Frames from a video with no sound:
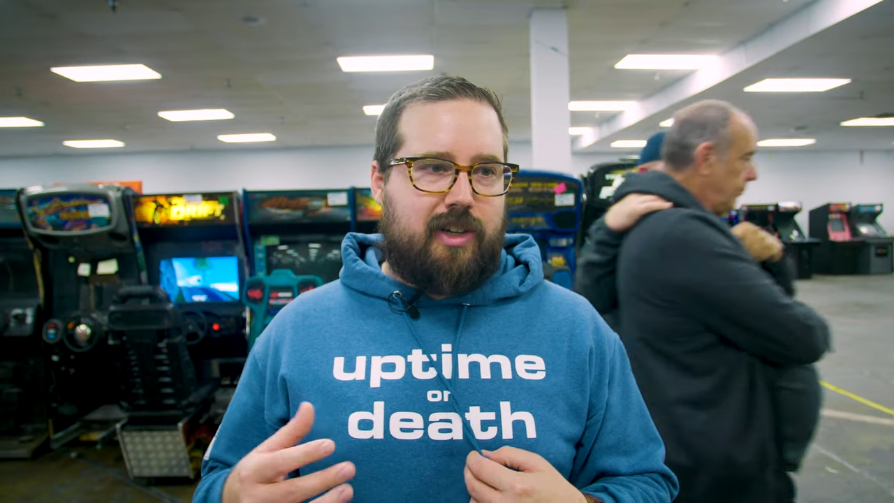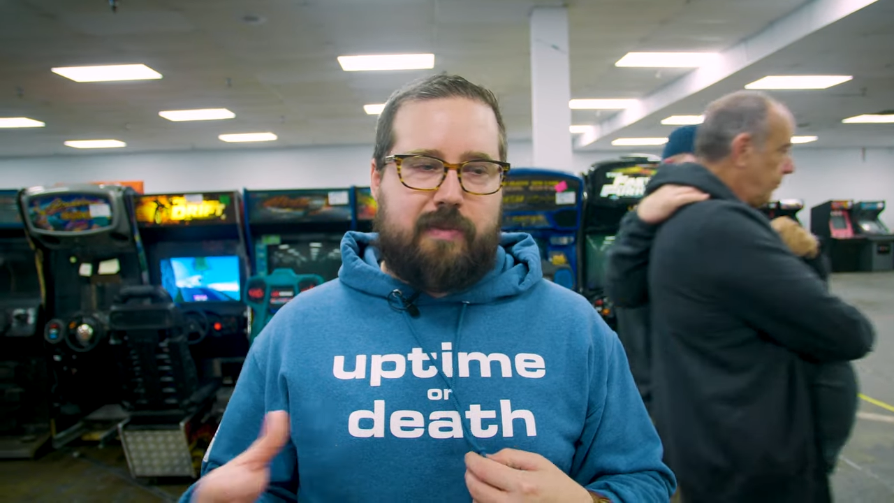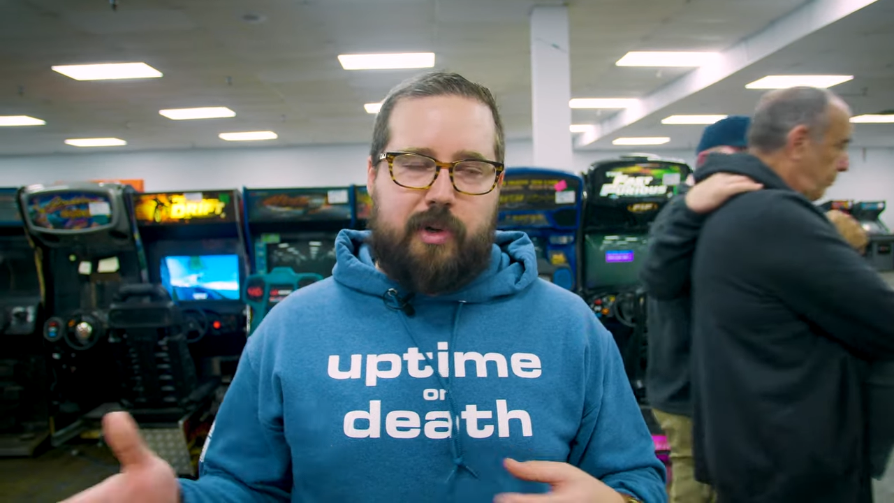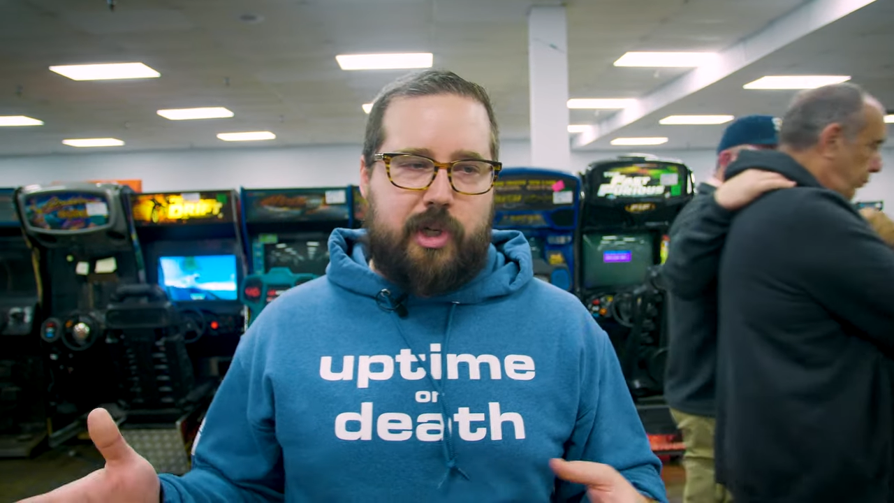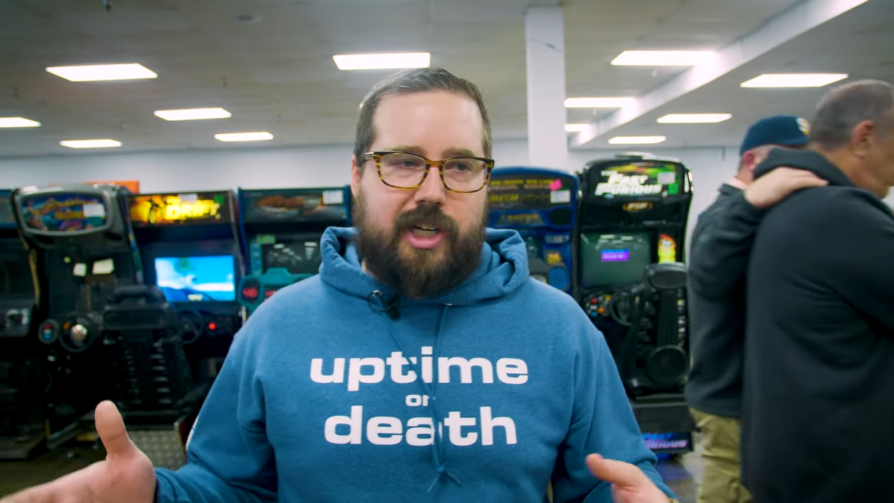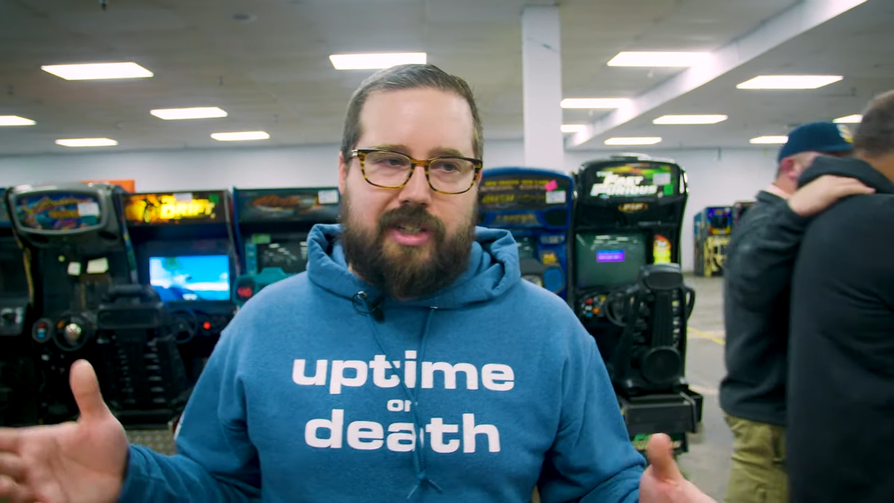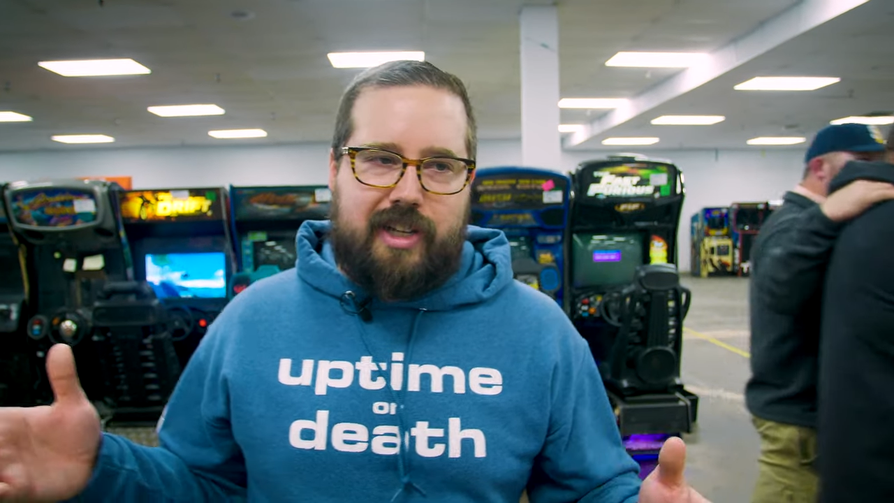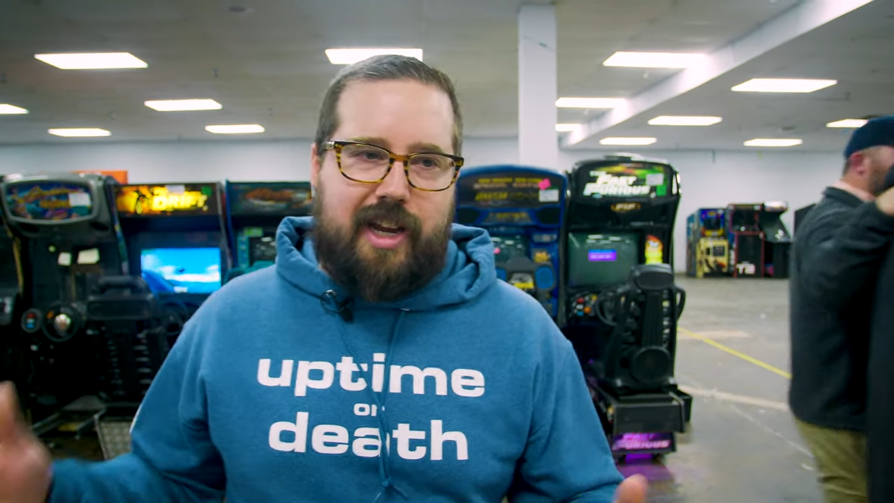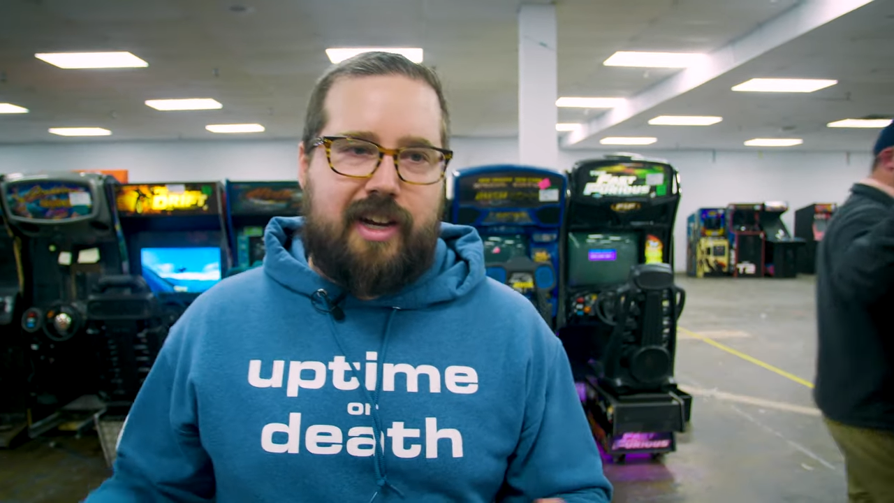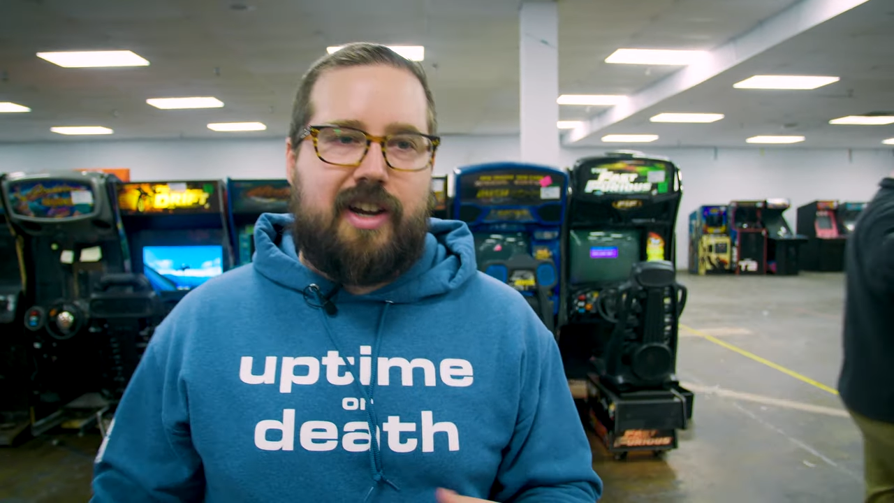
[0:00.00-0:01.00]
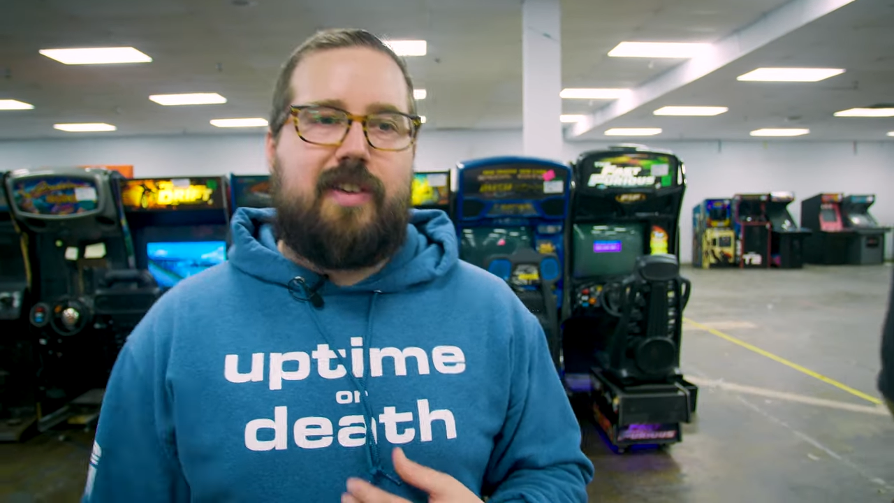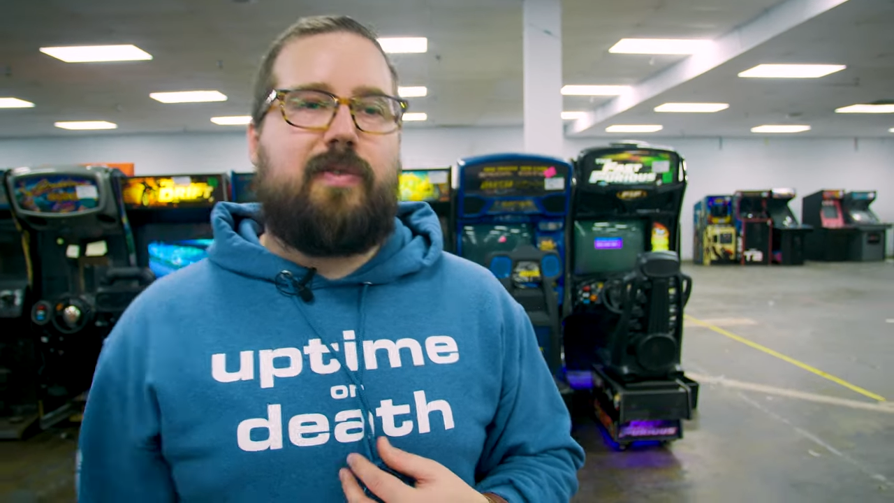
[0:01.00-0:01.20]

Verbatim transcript: It starts pushing into that